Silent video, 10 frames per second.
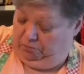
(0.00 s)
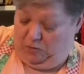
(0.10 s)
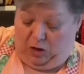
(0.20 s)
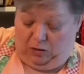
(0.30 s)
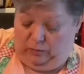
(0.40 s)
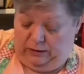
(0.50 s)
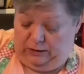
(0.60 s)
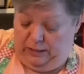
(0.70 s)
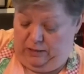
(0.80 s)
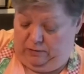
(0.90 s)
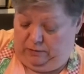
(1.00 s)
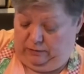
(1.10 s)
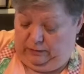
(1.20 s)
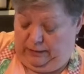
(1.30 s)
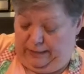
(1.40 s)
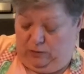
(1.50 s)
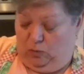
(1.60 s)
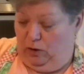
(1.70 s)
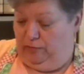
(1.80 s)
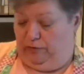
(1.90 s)
All whisked in. That's
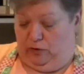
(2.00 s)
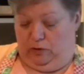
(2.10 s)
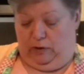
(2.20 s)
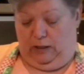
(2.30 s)
wonderful.